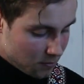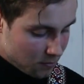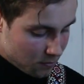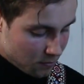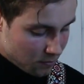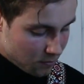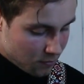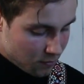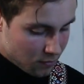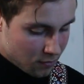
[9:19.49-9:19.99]

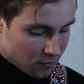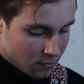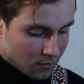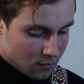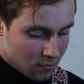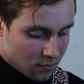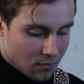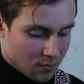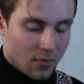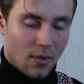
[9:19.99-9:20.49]

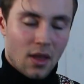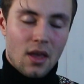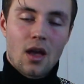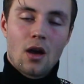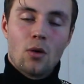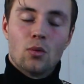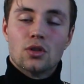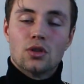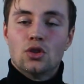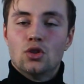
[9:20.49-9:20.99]
And
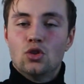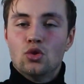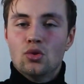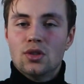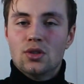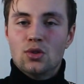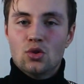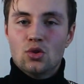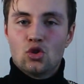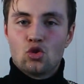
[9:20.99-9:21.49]
what you do
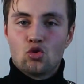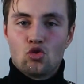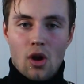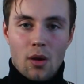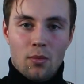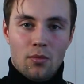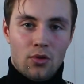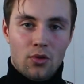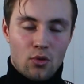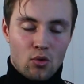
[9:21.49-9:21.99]
is you
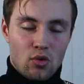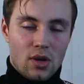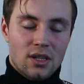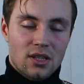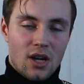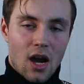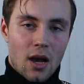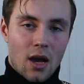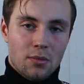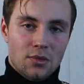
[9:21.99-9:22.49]
strum three
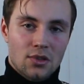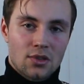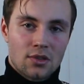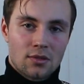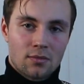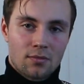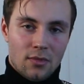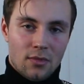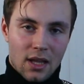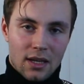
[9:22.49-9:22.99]

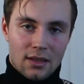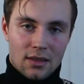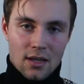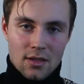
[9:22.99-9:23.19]
times, like